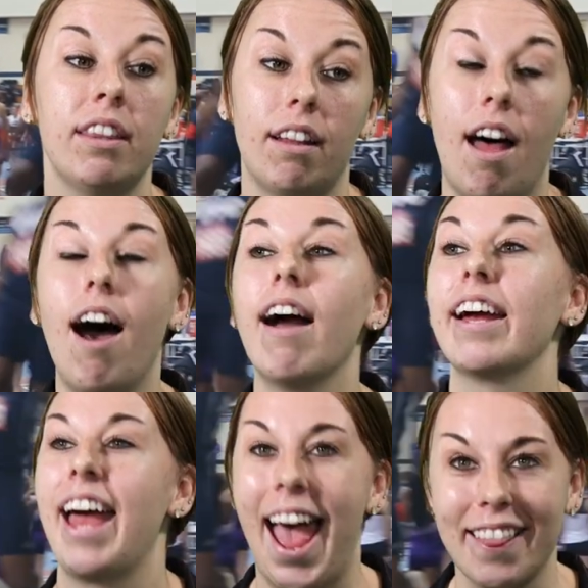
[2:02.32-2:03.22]
the
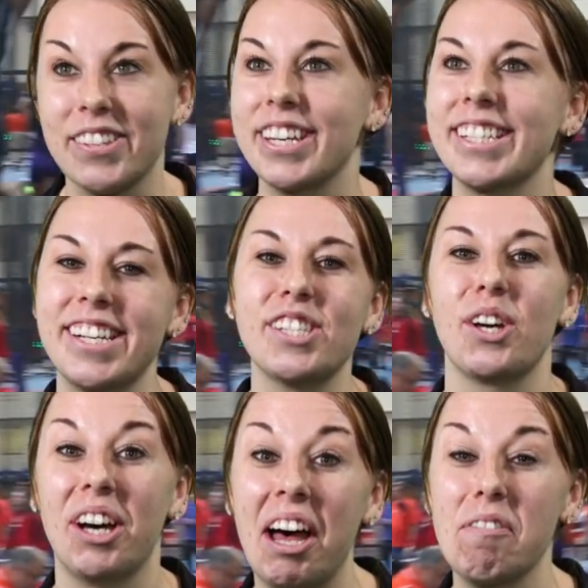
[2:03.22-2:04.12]
long, and the 60,
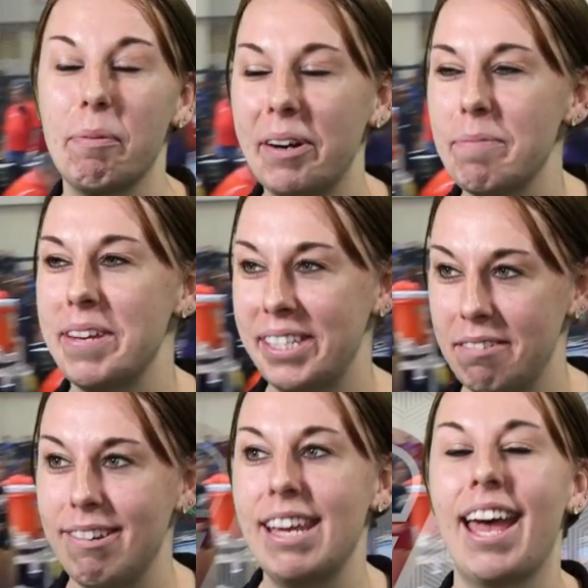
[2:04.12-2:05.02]
so he'll have a pretty
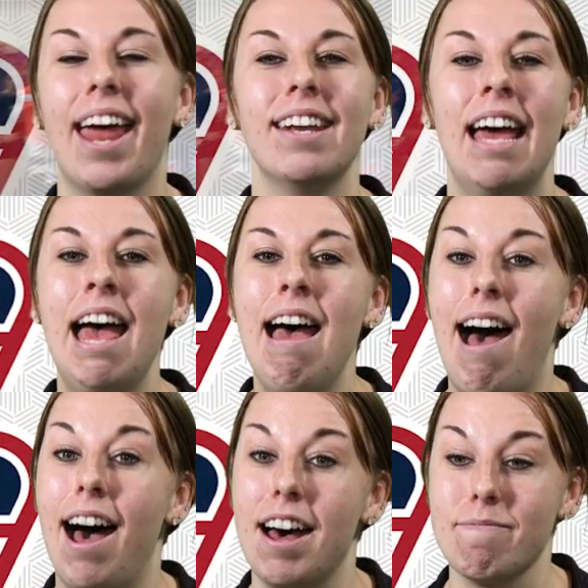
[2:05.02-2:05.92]
busy weekend.
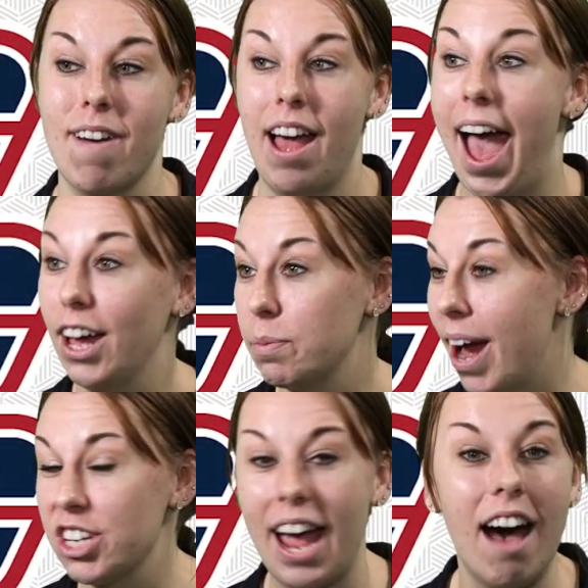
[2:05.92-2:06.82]
Alex
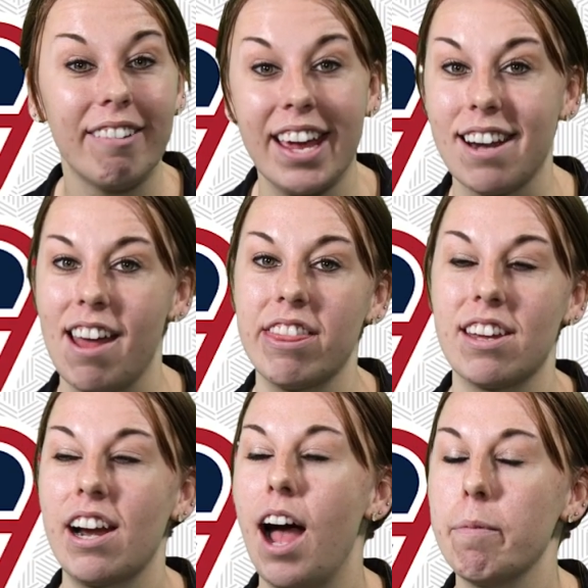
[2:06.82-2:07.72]
Bashgawi,
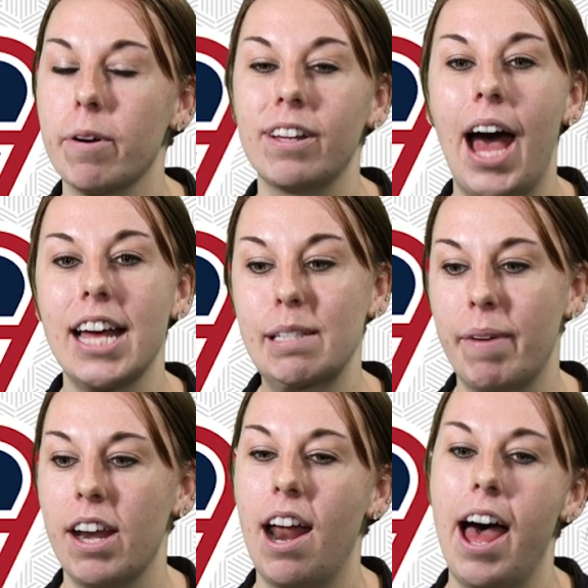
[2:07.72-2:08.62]
another
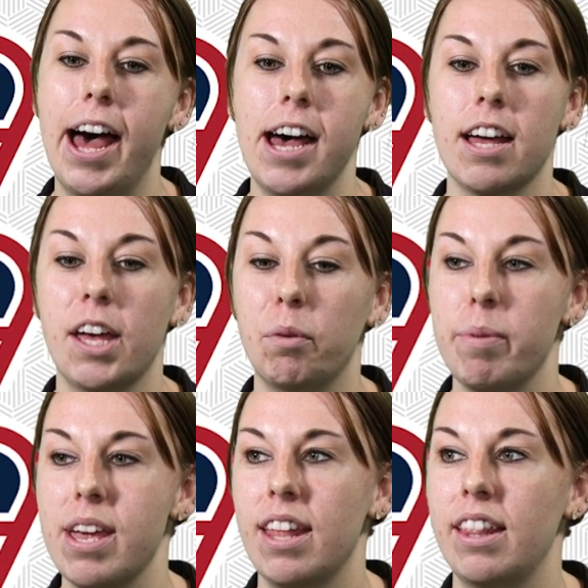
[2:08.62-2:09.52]
upperclassman, he'll
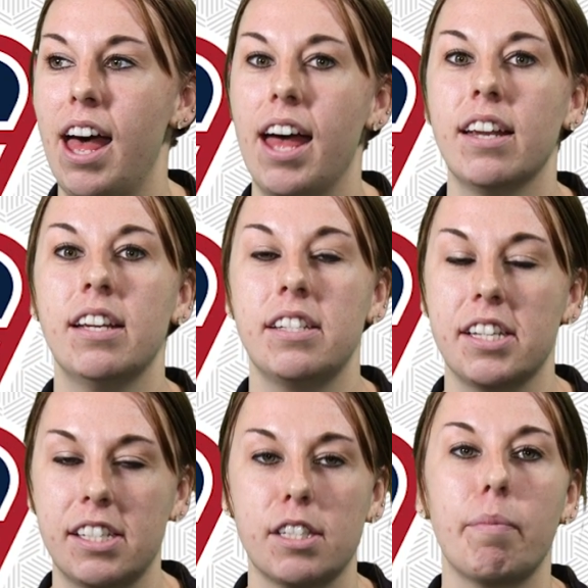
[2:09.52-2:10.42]
be in the
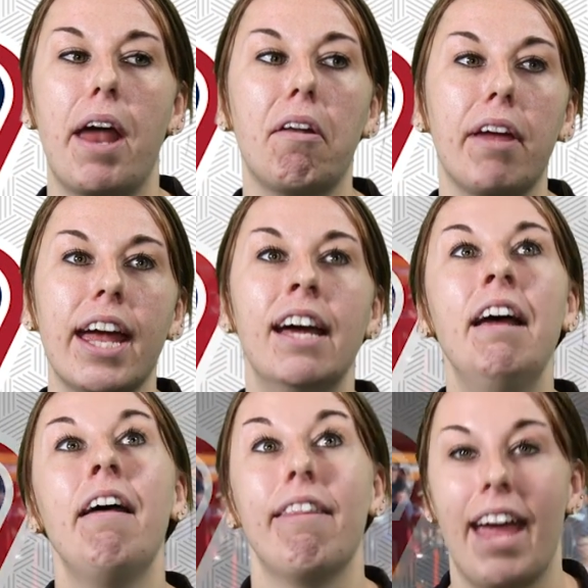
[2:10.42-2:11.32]
distance medley,
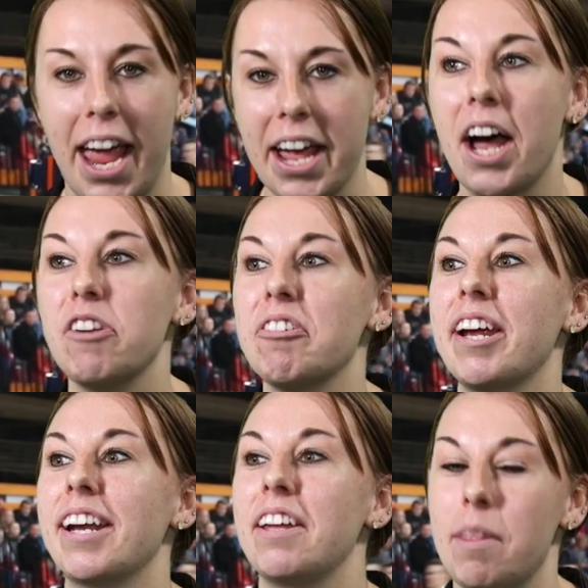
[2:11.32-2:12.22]
the
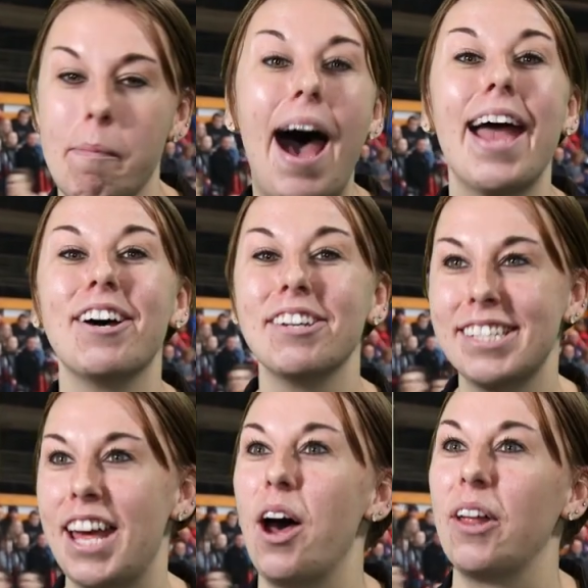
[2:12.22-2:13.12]
800, the mile,
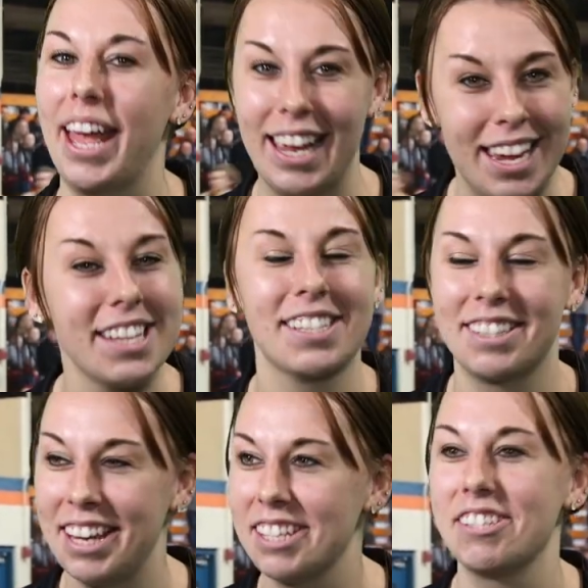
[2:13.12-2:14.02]
so like he's
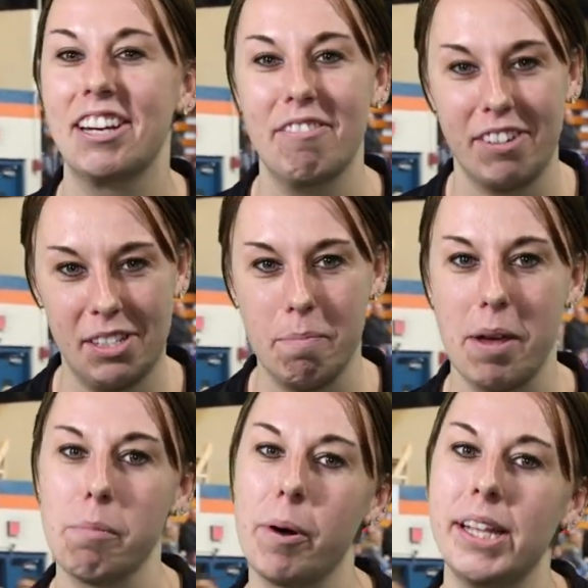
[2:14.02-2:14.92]
looking for some
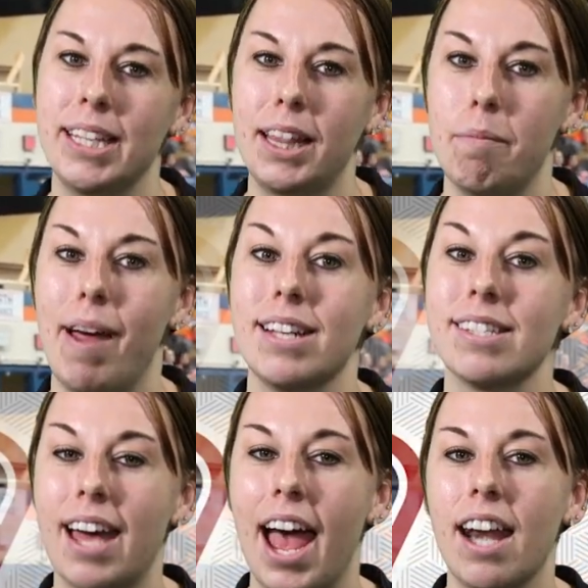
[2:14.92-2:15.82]
big points on the men's
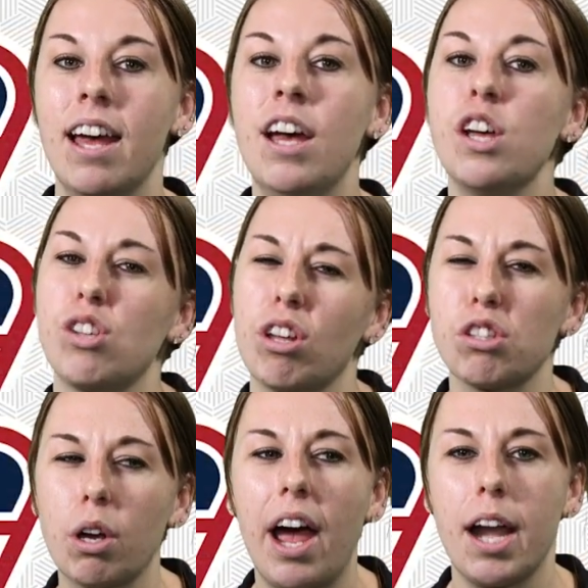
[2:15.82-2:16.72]
side. So
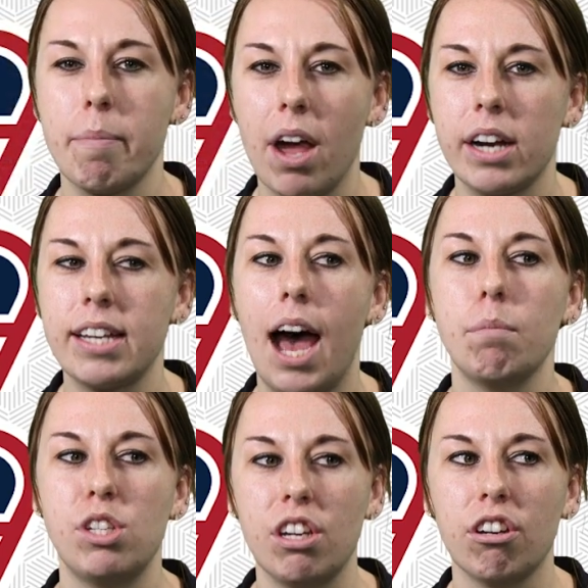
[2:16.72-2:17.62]
those will kind of be our
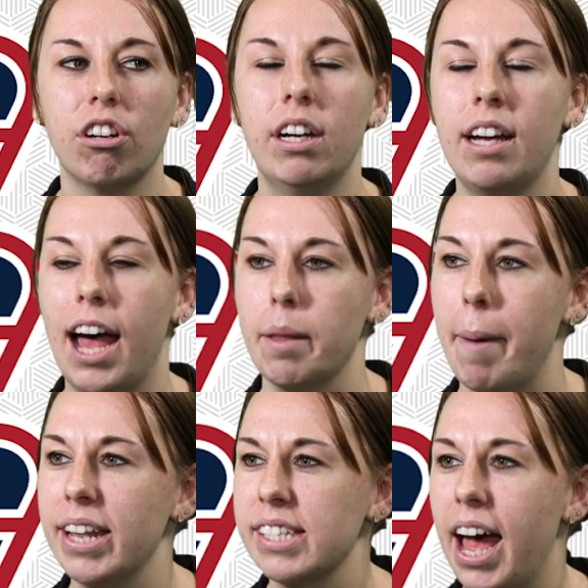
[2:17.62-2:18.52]
top two on the
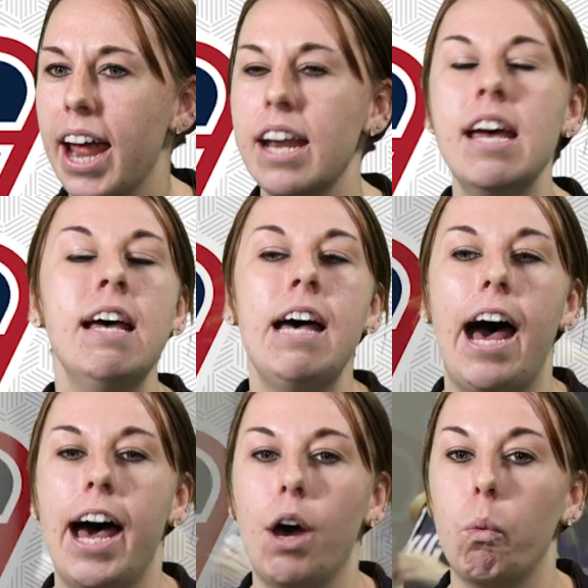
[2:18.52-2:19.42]
men's side.
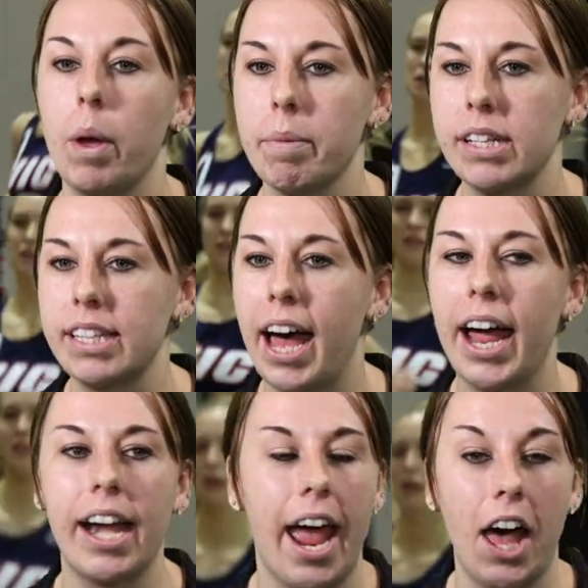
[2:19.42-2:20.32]
Women's
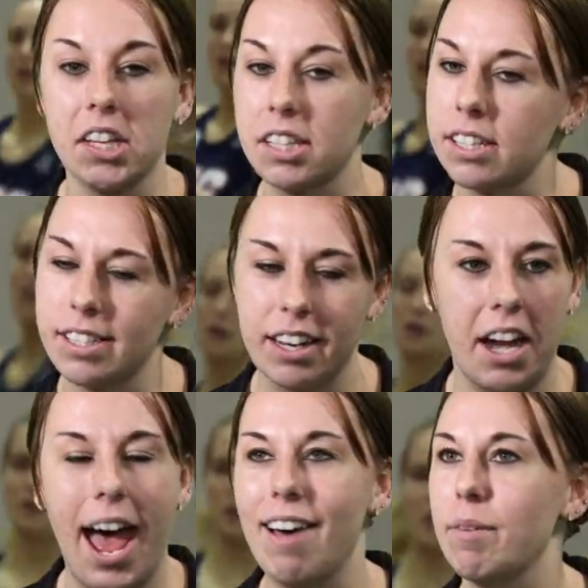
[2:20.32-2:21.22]
side, Allison's going
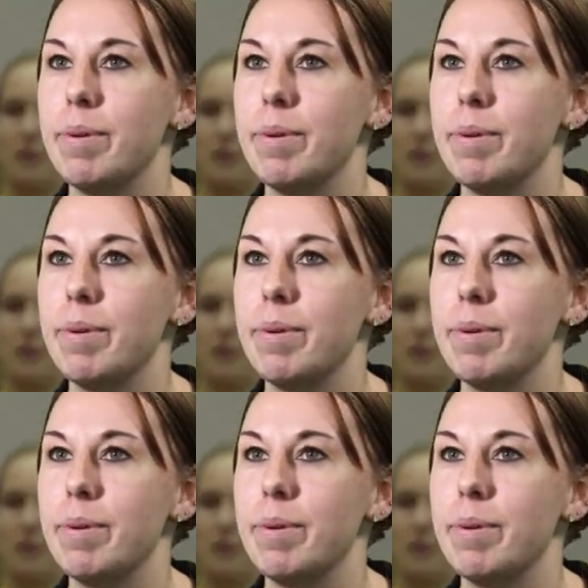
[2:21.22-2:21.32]
to have a